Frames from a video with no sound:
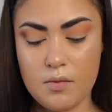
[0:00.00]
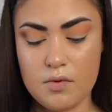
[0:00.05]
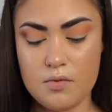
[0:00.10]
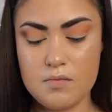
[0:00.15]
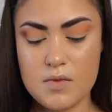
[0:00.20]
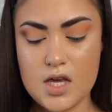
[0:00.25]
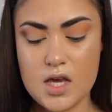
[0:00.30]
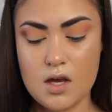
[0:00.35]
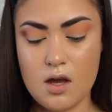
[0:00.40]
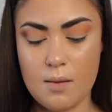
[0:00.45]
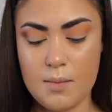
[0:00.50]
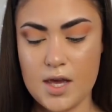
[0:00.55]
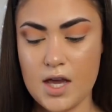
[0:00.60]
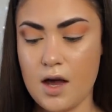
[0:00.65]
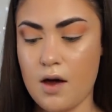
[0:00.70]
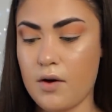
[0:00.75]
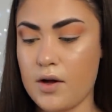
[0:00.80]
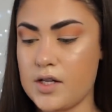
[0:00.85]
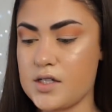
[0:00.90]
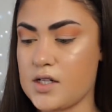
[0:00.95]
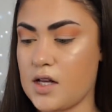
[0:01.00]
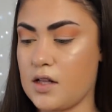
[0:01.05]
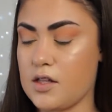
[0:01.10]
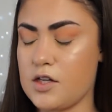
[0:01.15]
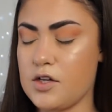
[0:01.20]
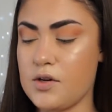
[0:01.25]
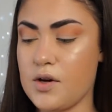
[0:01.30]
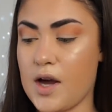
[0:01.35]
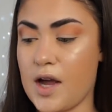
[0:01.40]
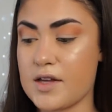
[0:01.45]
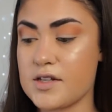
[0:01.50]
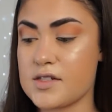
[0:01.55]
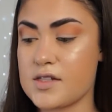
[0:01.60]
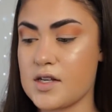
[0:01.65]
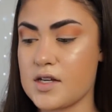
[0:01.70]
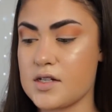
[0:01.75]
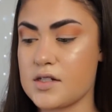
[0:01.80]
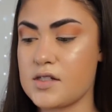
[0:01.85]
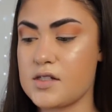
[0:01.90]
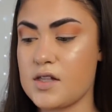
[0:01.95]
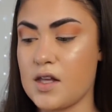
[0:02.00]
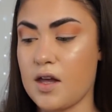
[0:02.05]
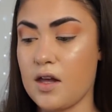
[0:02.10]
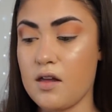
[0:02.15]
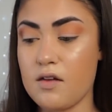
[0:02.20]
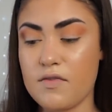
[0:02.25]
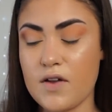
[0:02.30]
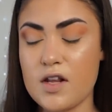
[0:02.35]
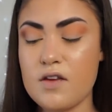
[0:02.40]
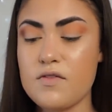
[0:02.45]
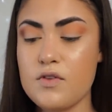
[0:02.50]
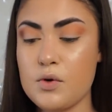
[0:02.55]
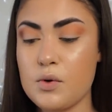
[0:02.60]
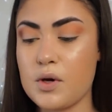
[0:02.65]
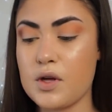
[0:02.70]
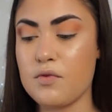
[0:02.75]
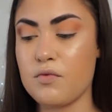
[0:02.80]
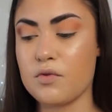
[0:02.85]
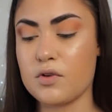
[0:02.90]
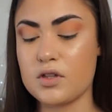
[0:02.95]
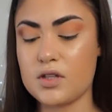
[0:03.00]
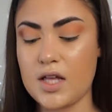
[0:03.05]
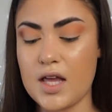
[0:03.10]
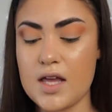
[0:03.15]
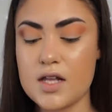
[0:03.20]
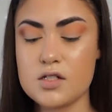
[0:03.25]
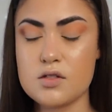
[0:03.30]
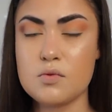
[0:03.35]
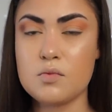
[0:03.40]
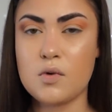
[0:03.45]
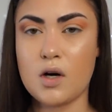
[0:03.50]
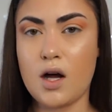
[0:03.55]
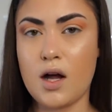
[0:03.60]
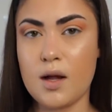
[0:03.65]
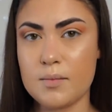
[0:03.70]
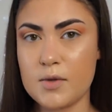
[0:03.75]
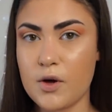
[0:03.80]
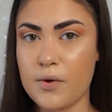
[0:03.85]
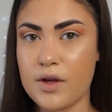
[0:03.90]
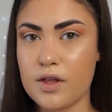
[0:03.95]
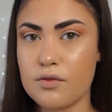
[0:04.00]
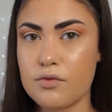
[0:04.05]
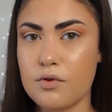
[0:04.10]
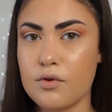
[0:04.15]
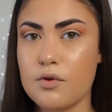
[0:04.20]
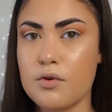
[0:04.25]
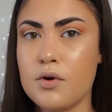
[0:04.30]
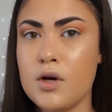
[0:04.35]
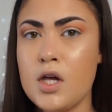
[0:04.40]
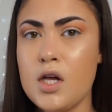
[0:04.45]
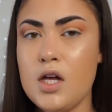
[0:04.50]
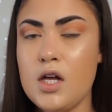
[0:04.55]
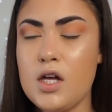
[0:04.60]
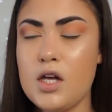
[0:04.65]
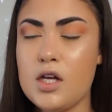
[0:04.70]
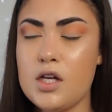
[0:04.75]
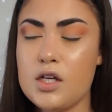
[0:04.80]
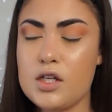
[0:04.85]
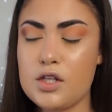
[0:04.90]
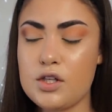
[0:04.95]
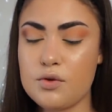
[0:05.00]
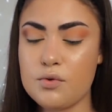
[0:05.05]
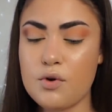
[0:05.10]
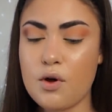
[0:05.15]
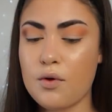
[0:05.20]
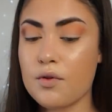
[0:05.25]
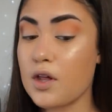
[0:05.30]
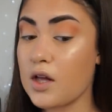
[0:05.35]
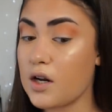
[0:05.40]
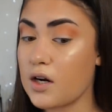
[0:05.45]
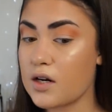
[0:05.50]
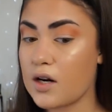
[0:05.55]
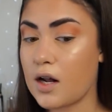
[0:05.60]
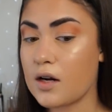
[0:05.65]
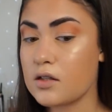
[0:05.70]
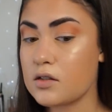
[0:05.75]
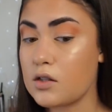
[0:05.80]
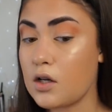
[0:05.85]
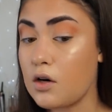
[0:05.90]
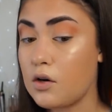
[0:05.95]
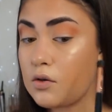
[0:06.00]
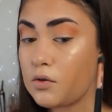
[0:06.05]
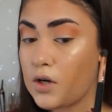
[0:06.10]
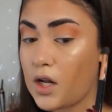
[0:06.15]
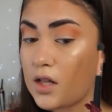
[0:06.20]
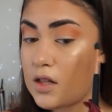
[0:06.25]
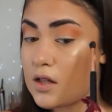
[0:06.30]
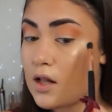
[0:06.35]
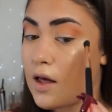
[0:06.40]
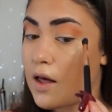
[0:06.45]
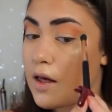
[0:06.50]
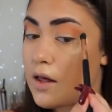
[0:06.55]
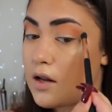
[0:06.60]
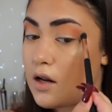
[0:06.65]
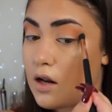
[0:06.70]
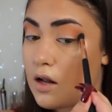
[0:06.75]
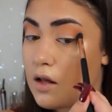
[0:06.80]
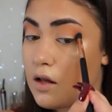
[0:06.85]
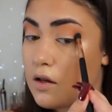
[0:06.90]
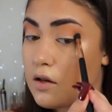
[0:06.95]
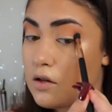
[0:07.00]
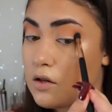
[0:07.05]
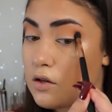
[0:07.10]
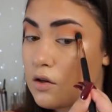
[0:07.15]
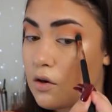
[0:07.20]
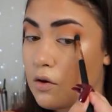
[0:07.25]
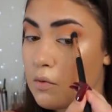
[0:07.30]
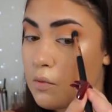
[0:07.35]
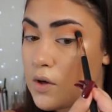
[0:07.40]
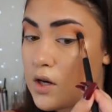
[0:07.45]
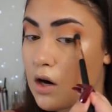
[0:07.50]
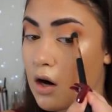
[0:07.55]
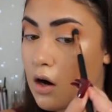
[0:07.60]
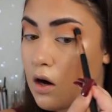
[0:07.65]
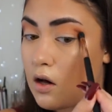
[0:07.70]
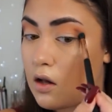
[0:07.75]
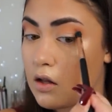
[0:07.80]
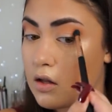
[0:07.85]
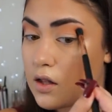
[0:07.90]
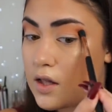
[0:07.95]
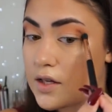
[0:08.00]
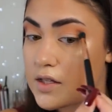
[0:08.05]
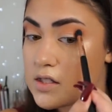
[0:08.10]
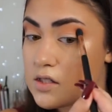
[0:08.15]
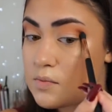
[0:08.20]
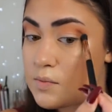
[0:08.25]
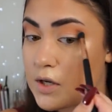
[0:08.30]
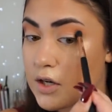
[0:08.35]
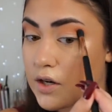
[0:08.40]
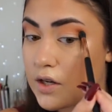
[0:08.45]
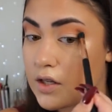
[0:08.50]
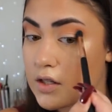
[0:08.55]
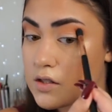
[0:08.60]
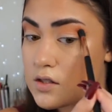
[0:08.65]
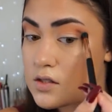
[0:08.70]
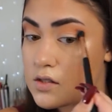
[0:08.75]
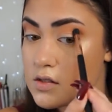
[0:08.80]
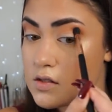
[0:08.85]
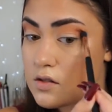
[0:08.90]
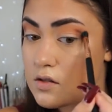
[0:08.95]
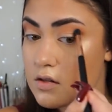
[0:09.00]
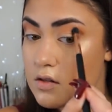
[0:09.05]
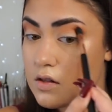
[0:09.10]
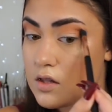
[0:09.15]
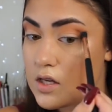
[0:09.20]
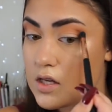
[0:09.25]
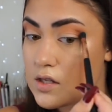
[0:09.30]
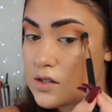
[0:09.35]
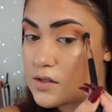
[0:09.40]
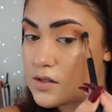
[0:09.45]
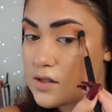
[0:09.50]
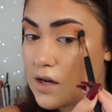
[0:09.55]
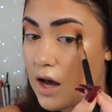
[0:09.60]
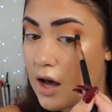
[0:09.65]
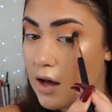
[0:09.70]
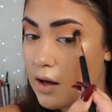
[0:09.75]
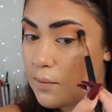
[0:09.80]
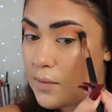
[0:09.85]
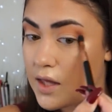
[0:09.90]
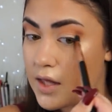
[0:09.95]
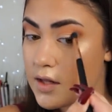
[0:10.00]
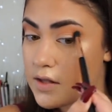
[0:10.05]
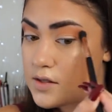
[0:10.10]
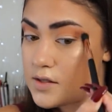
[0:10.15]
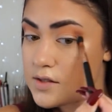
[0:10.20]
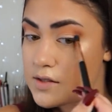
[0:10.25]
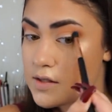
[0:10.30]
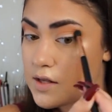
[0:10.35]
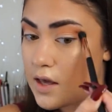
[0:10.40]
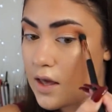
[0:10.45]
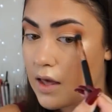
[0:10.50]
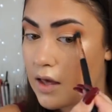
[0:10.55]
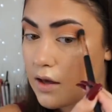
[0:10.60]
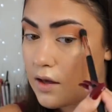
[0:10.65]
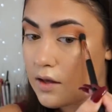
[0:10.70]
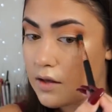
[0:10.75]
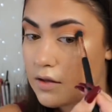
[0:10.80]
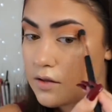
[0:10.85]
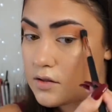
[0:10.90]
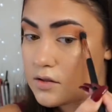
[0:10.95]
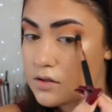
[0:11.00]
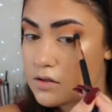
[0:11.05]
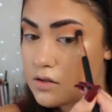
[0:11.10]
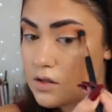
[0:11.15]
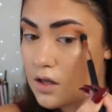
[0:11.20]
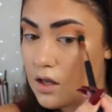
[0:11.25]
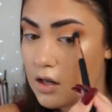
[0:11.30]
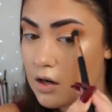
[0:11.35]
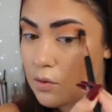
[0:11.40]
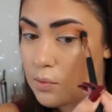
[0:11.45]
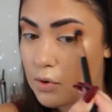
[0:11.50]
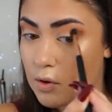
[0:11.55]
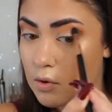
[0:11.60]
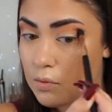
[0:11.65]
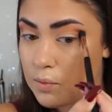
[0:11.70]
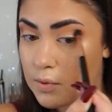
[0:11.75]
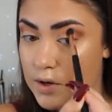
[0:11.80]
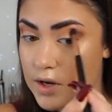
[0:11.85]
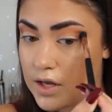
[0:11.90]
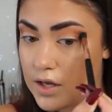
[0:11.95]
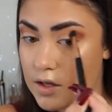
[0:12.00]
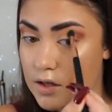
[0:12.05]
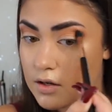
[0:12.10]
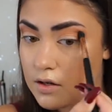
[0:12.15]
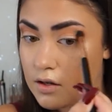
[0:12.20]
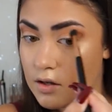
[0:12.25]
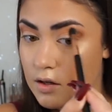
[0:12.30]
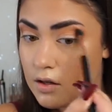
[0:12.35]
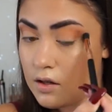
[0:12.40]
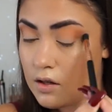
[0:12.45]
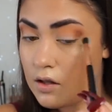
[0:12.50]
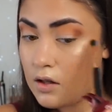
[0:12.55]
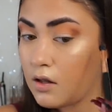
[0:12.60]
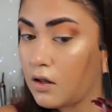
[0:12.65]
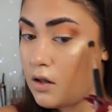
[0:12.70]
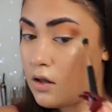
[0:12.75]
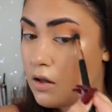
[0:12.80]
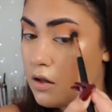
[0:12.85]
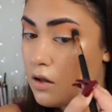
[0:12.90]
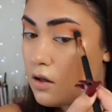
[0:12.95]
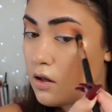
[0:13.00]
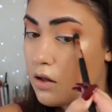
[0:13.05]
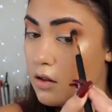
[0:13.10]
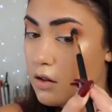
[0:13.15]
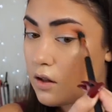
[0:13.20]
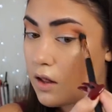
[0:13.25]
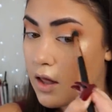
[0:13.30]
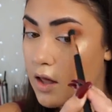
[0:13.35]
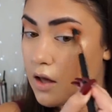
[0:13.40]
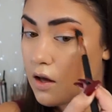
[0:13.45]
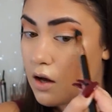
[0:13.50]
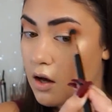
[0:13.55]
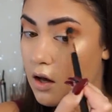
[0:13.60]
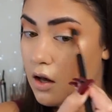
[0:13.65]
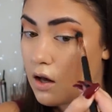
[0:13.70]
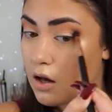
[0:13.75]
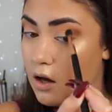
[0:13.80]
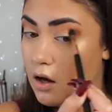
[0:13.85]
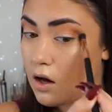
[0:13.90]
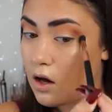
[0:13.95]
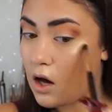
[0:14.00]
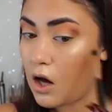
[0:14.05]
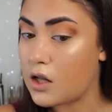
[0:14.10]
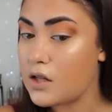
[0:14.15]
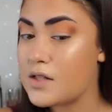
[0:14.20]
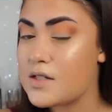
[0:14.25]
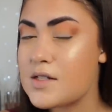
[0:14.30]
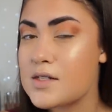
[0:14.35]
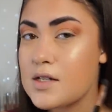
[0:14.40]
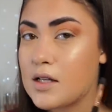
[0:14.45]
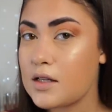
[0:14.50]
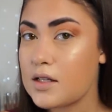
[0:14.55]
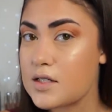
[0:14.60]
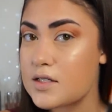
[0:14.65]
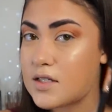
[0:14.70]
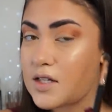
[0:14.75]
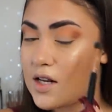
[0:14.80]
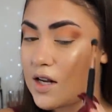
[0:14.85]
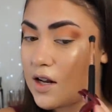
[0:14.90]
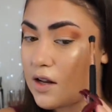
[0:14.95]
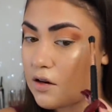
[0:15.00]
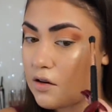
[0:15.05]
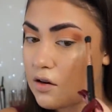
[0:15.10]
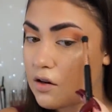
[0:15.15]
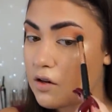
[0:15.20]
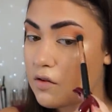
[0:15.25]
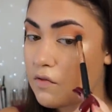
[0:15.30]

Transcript: with me coming out and telling you guys this, that if any of you can relate to what I'm going through, you know that you're not alone and that, you know, we all experience these comments and inappropriate, like, unsolicited